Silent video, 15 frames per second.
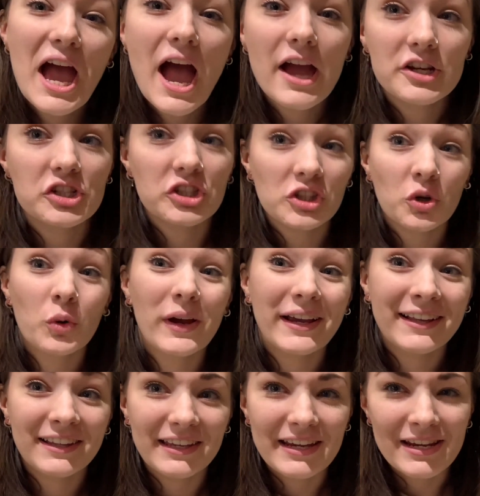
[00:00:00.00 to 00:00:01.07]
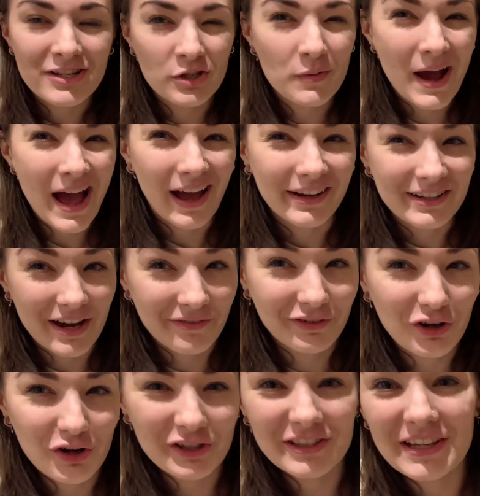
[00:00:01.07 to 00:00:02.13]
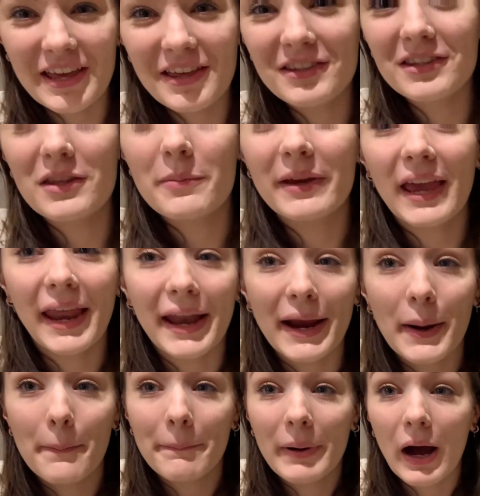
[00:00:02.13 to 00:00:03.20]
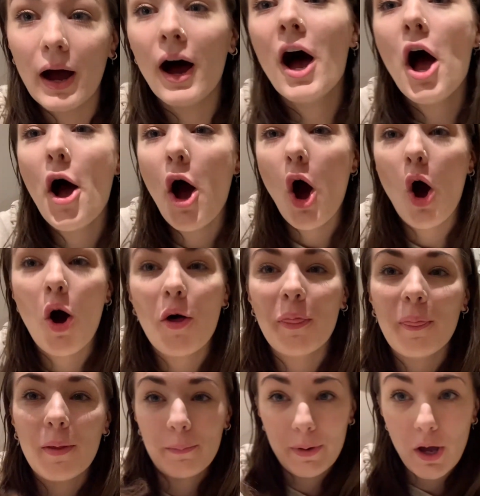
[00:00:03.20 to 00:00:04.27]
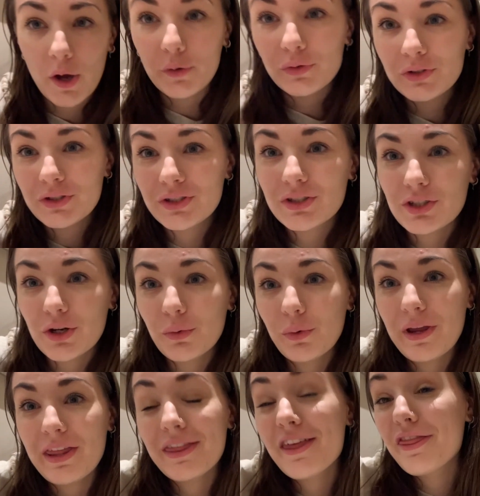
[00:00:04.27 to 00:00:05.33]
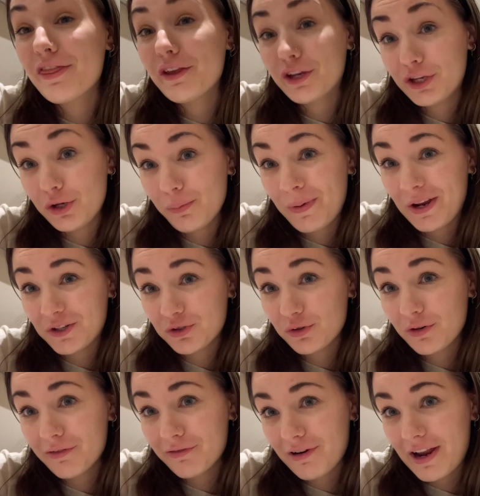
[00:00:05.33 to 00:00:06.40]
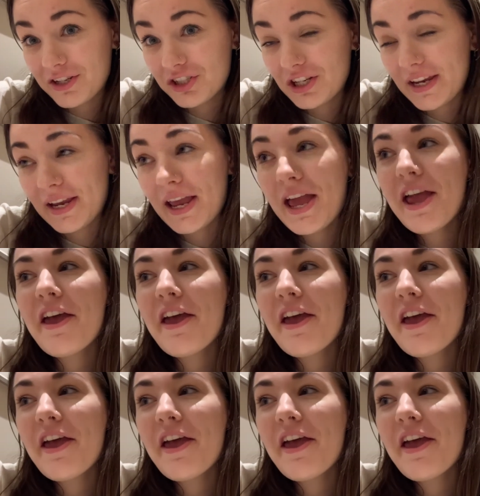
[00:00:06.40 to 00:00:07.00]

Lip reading: Just quickly to add, I forgot to say this in the beginning, but on the post with the cute picture of Reggie,